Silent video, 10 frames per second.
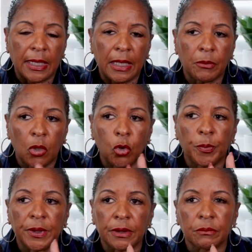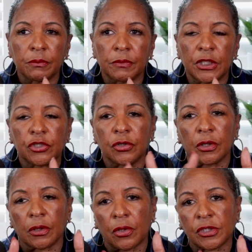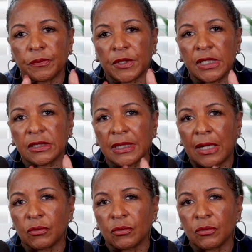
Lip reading: I'm hoping that you can learn some things that